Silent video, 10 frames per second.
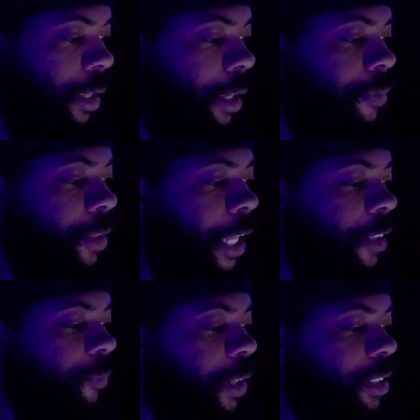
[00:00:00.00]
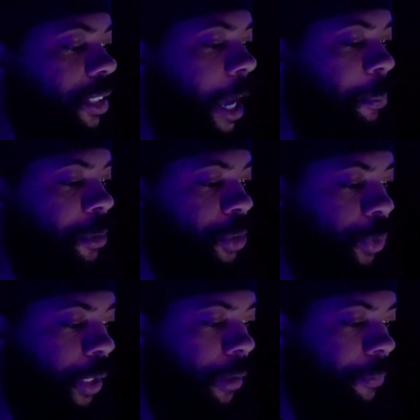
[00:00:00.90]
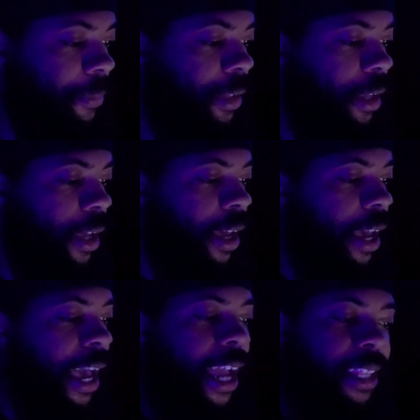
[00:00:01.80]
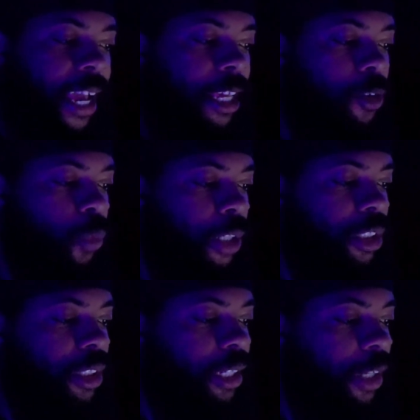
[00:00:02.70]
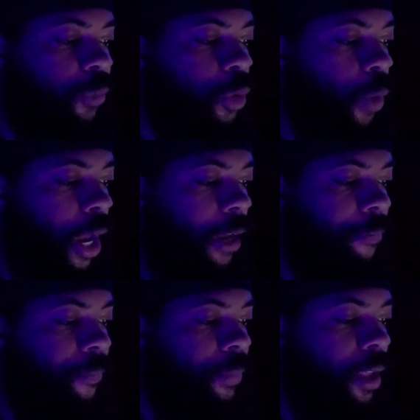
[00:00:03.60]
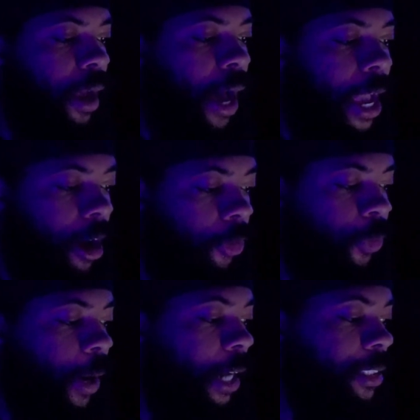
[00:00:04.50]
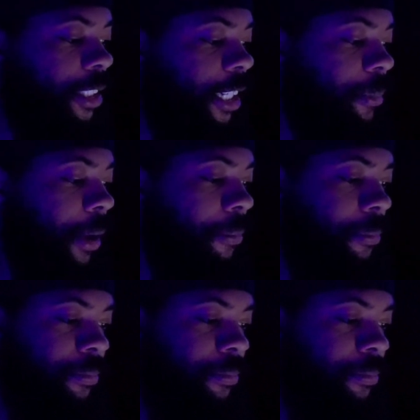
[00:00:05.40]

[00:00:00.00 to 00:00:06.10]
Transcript: Given that the villains now pursue him, and that he wished to leave you away, I authorize the team up.